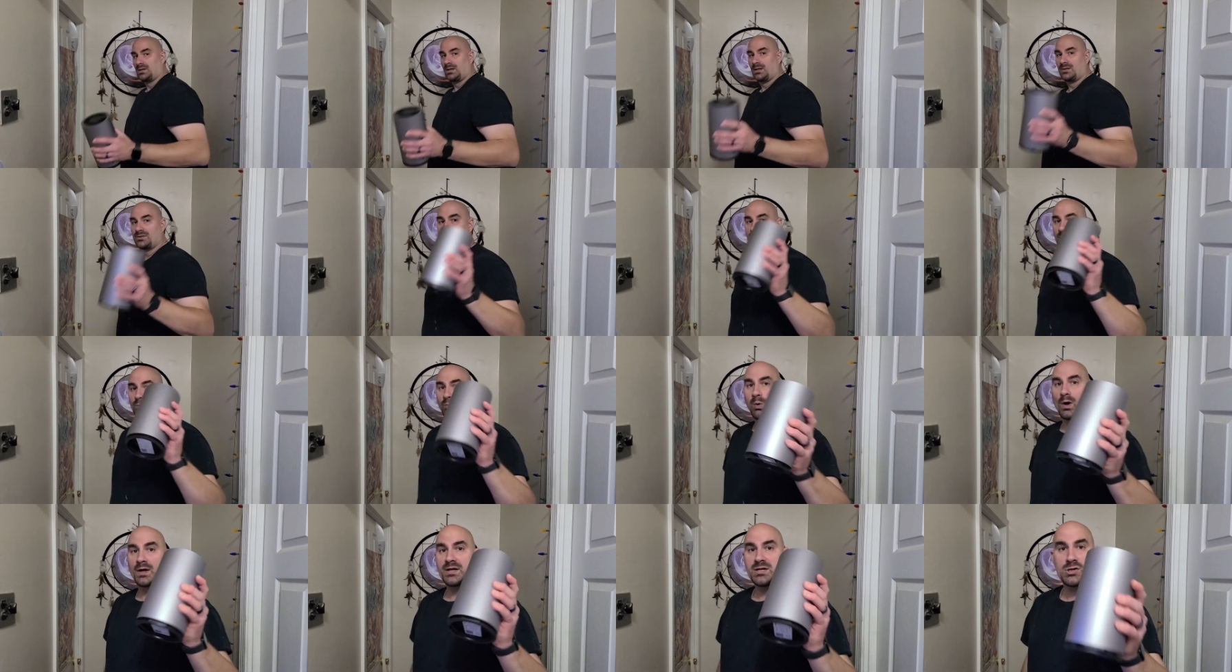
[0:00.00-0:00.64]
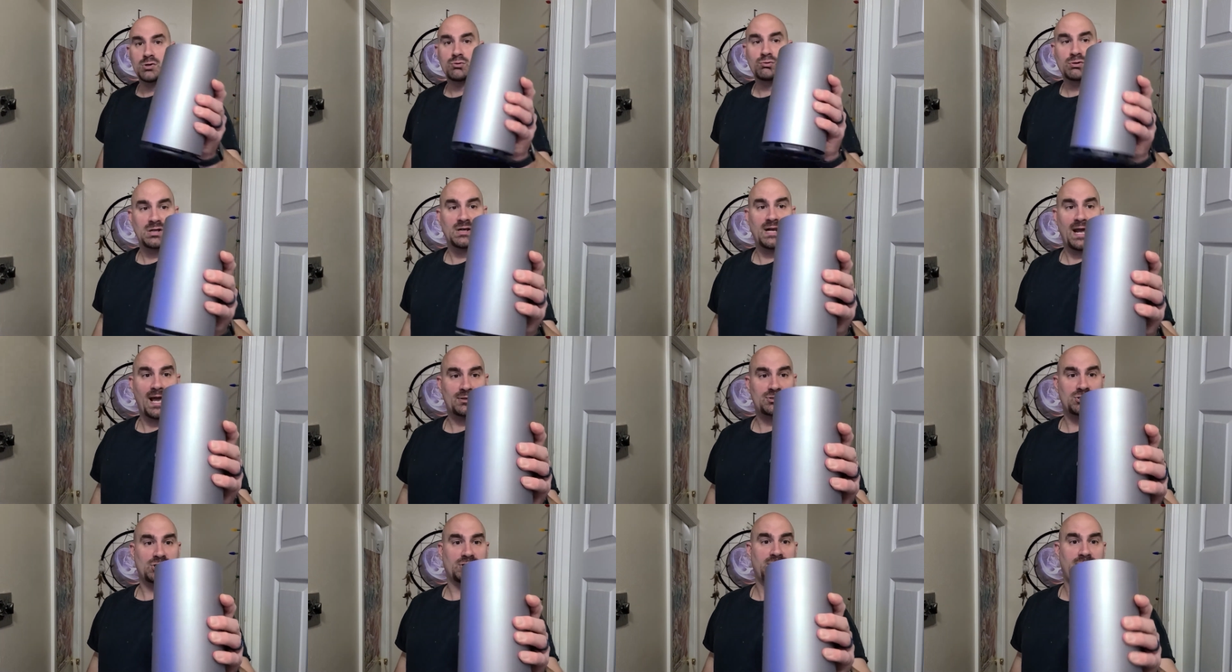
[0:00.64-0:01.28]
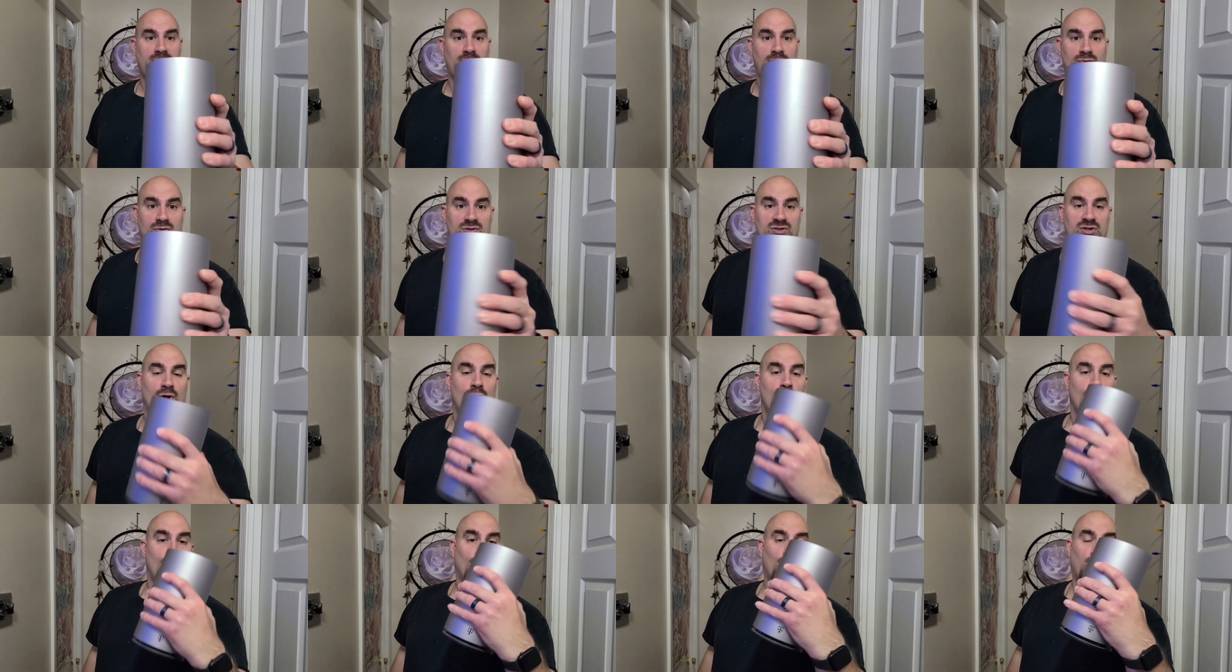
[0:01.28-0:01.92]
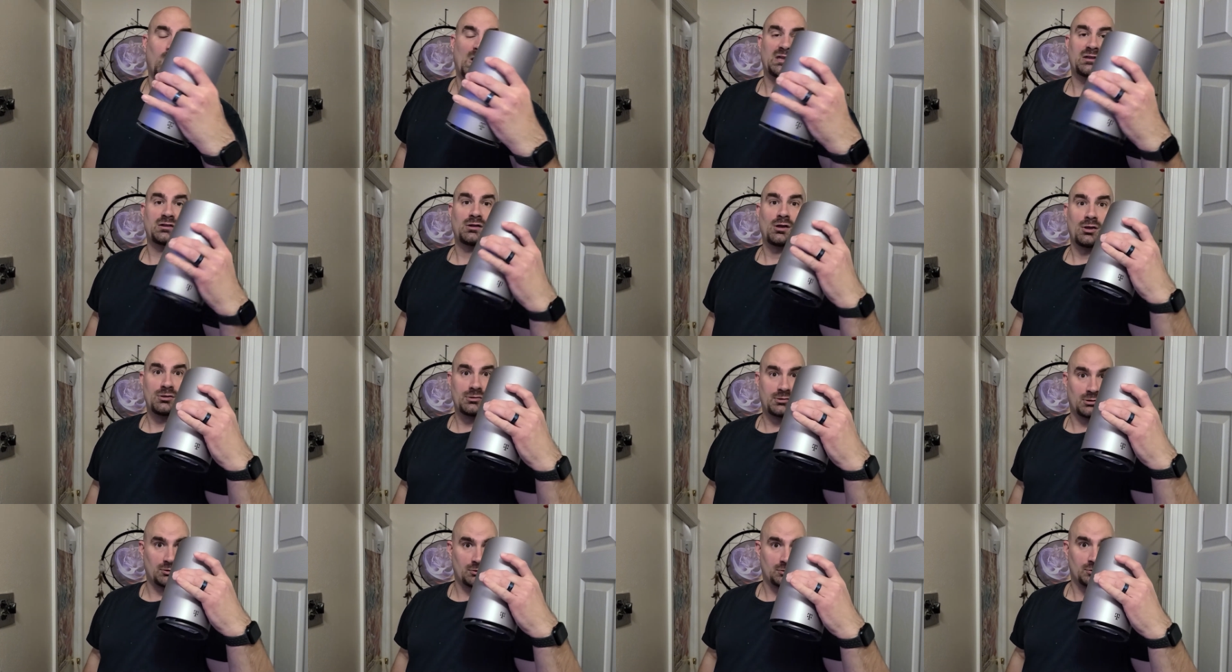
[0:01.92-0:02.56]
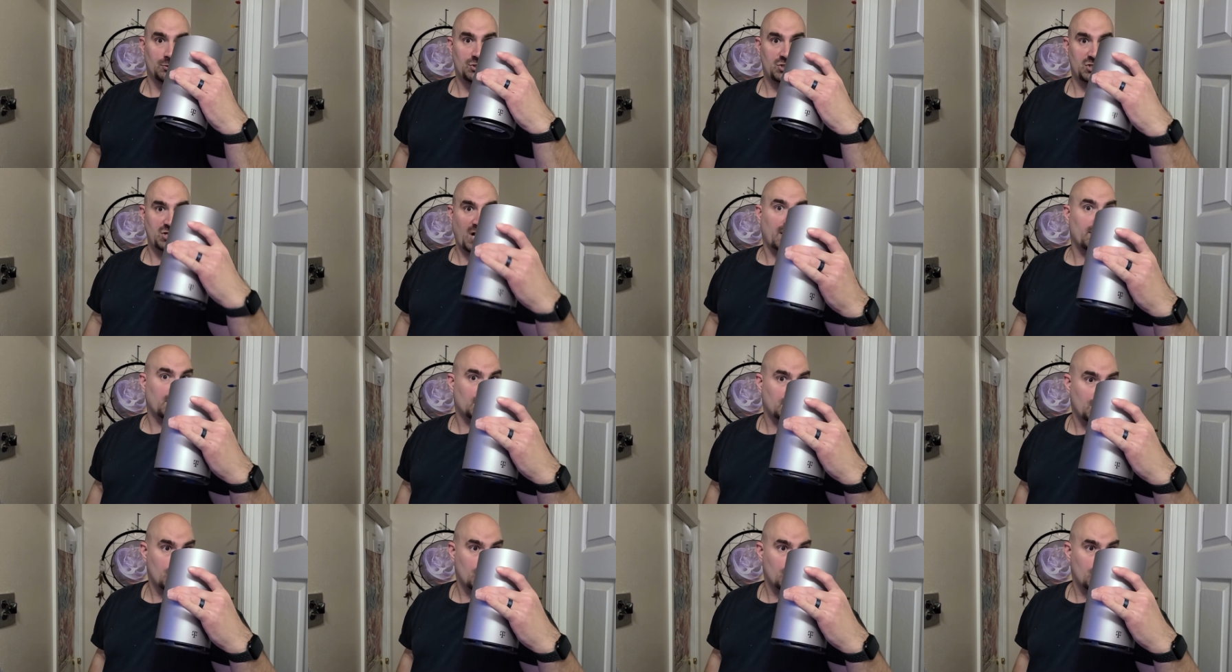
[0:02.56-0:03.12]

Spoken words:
than what you can actually use with their standard